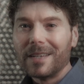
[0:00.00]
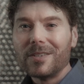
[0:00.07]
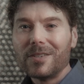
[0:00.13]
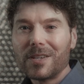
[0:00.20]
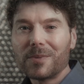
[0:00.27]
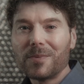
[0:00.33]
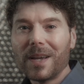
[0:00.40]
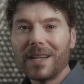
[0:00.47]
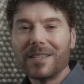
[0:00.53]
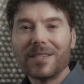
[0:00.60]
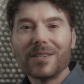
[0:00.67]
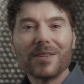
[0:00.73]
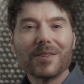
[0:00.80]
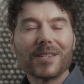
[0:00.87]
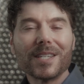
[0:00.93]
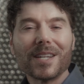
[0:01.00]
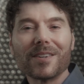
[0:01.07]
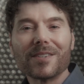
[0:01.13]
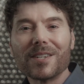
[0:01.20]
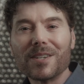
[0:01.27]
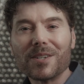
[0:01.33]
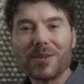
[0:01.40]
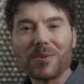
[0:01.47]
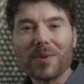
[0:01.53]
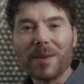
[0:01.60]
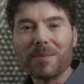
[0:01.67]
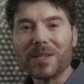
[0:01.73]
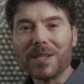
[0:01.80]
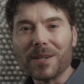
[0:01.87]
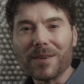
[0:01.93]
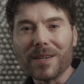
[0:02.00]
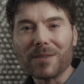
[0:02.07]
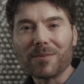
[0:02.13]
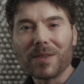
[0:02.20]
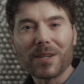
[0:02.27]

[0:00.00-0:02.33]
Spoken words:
Just wait until you see our signature web series with